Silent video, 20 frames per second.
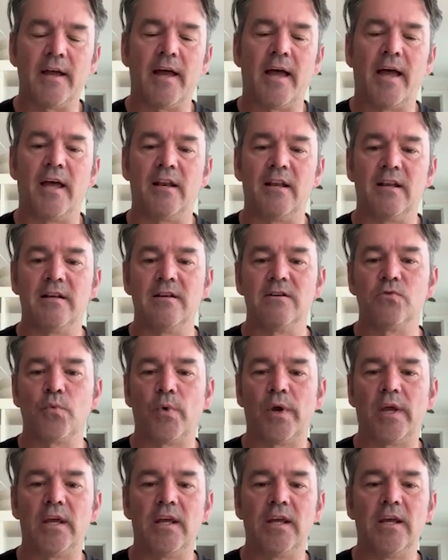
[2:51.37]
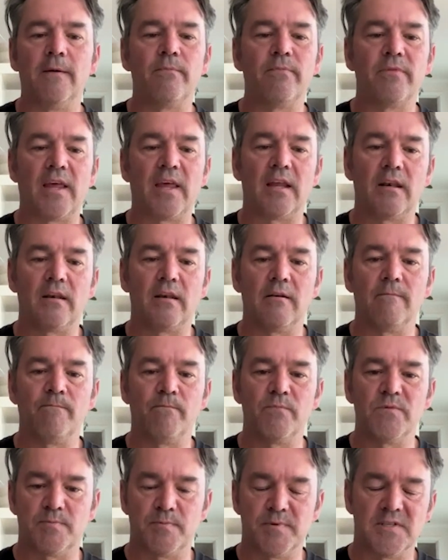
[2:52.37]
And we then
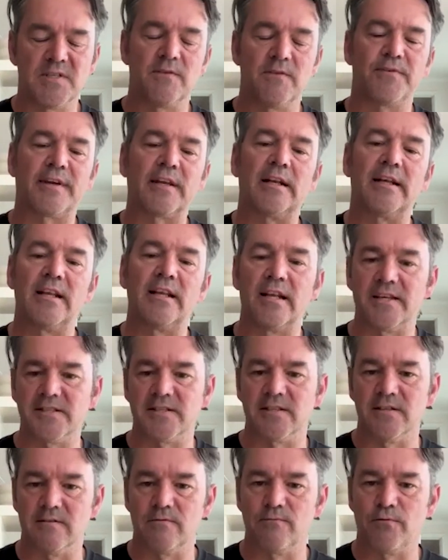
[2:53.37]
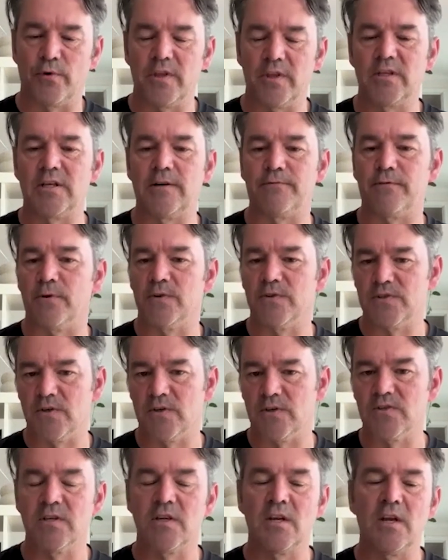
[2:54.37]
specifically listen for the
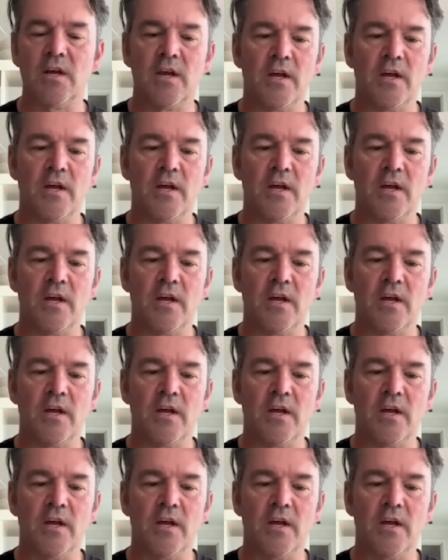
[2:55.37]
differences.